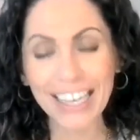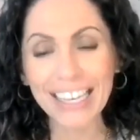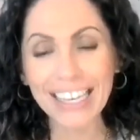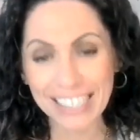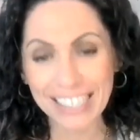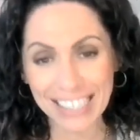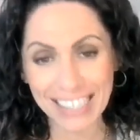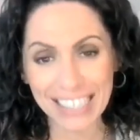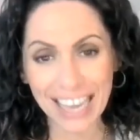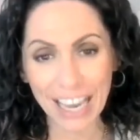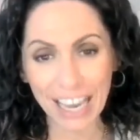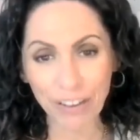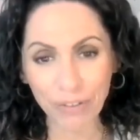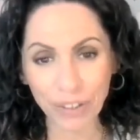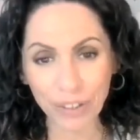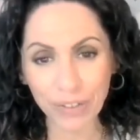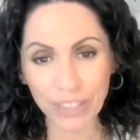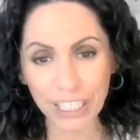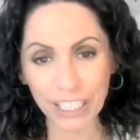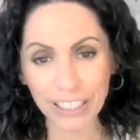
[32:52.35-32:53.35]
Today,
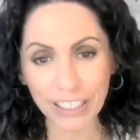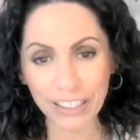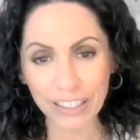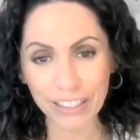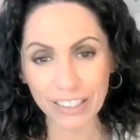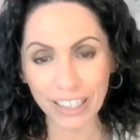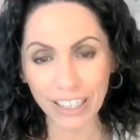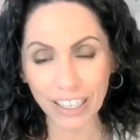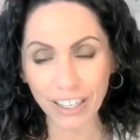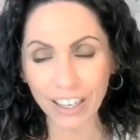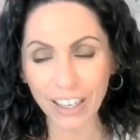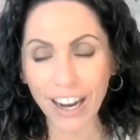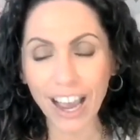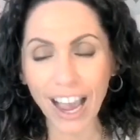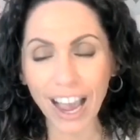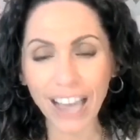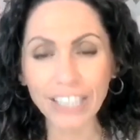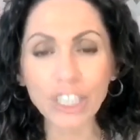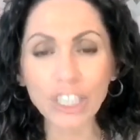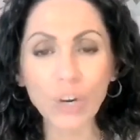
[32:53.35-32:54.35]
15 years later,
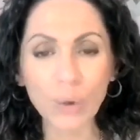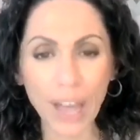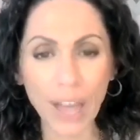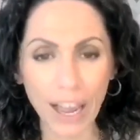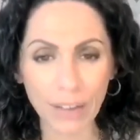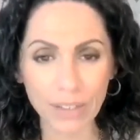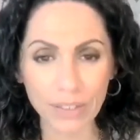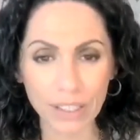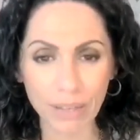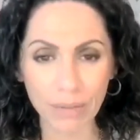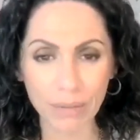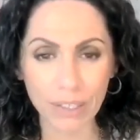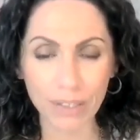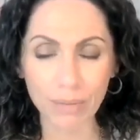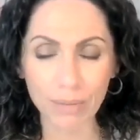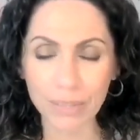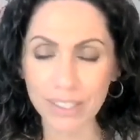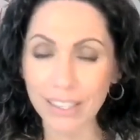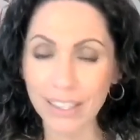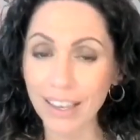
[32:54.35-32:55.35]
I don't have
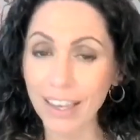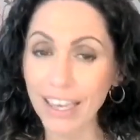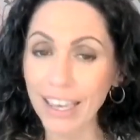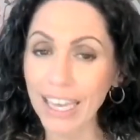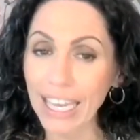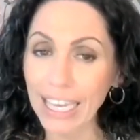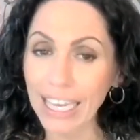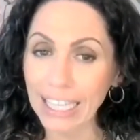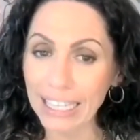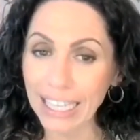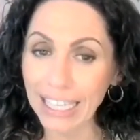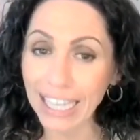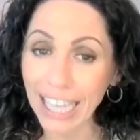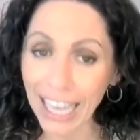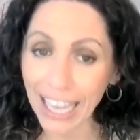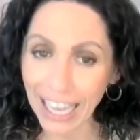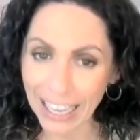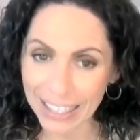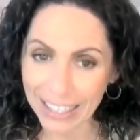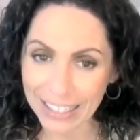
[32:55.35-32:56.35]
symptoms.
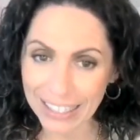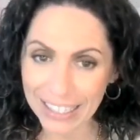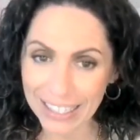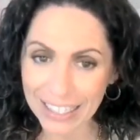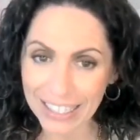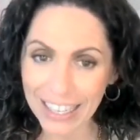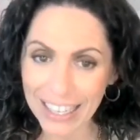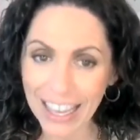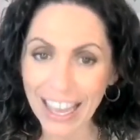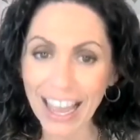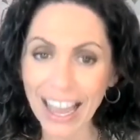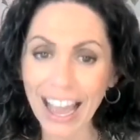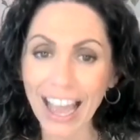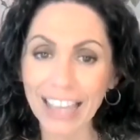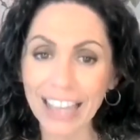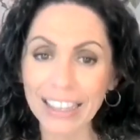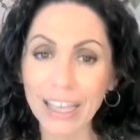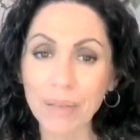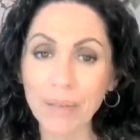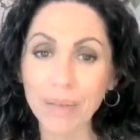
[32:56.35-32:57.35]
Unless I
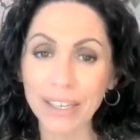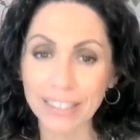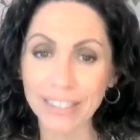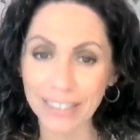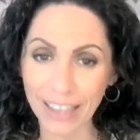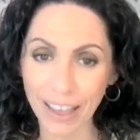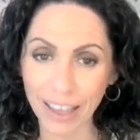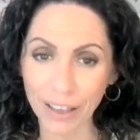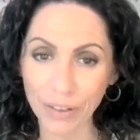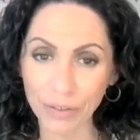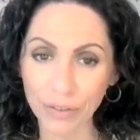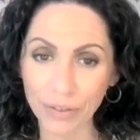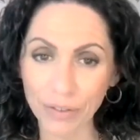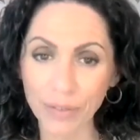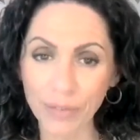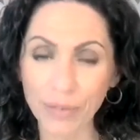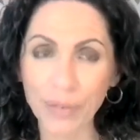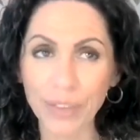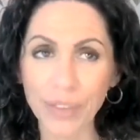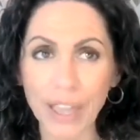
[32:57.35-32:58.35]
let myself
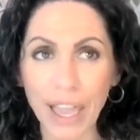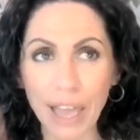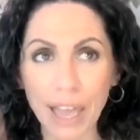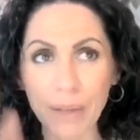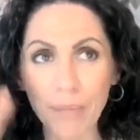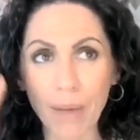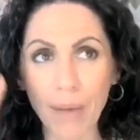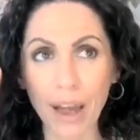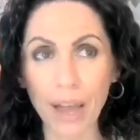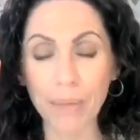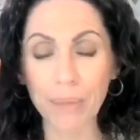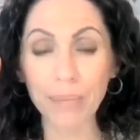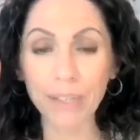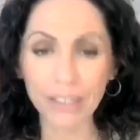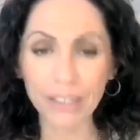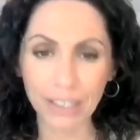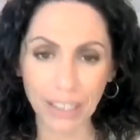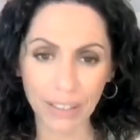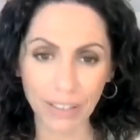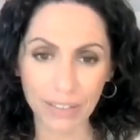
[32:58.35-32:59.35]
and my
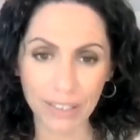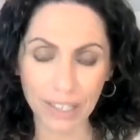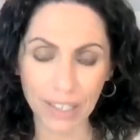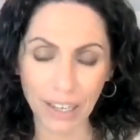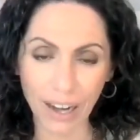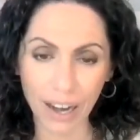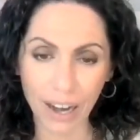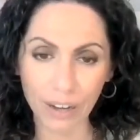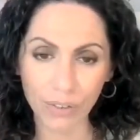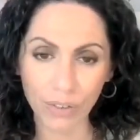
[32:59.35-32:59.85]
beliefs get out of